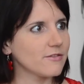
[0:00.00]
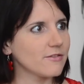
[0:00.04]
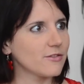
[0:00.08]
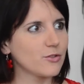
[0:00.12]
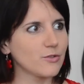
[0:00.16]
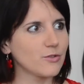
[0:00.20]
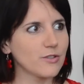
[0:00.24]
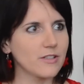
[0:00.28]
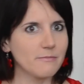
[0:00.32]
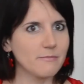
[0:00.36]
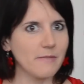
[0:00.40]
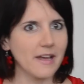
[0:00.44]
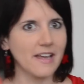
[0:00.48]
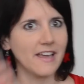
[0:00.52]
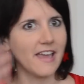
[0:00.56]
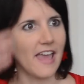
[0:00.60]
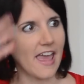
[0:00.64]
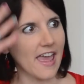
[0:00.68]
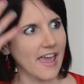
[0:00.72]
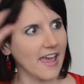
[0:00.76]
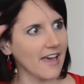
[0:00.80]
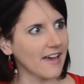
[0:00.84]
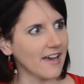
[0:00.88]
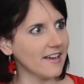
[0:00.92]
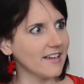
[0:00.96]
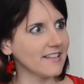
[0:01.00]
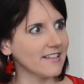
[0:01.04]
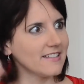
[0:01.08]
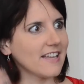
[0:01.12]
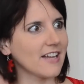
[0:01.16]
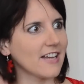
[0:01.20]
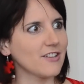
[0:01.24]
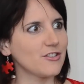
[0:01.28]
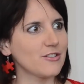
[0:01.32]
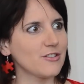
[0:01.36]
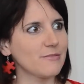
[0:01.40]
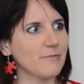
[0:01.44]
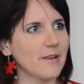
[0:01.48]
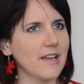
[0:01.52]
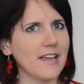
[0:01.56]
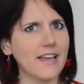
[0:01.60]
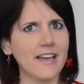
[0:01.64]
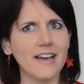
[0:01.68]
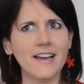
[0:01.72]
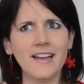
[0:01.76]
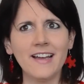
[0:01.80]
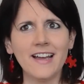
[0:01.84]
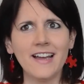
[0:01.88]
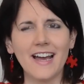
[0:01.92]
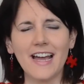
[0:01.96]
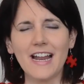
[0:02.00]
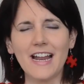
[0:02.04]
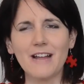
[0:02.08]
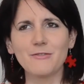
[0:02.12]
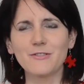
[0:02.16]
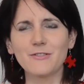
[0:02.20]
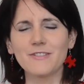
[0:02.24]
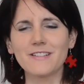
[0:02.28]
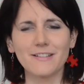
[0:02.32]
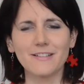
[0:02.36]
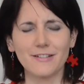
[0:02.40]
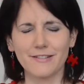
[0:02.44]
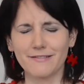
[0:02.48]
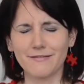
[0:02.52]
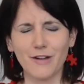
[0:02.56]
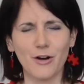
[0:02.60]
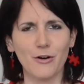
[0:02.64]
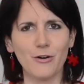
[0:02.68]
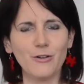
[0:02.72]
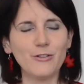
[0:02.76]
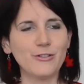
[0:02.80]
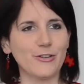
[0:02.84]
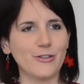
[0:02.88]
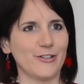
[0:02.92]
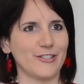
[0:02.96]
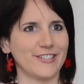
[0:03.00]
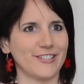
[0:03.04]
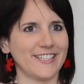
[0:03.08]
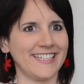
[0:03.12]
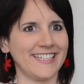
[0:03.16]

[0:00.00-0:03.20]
doing my hair and touching my hair and i'm just like hold on